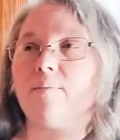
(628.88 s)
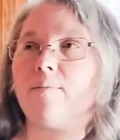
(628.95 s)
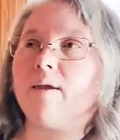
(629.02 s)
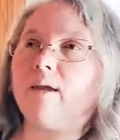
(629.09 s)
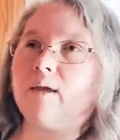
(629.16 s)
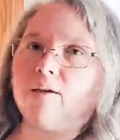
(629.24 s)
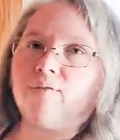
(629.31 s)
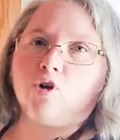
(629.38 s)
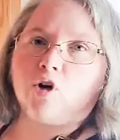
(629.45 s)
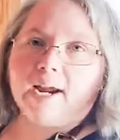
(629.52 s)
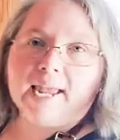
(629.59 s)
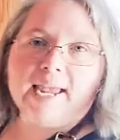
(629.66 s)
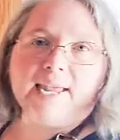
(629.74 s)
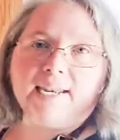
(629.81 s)
if you're
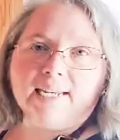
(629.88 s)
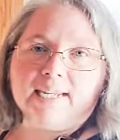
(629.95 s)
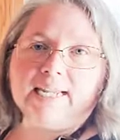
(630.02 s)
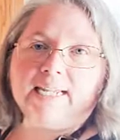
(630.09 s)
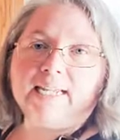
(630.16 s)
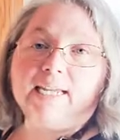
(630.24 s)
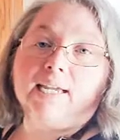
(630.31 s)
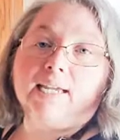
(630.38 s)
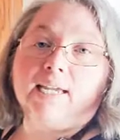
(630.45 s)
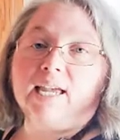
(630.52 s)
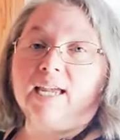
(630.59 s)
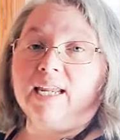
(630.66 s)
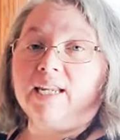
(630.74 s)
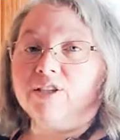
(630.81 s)
hand kneading,
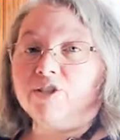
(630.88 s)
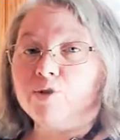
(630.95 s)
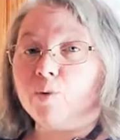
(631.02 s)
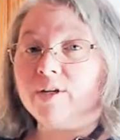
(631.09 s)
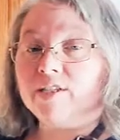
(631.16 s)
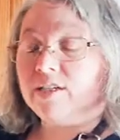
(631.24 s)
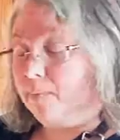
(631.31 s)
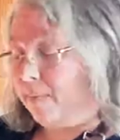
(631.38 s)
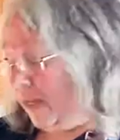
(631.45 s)
it is going to be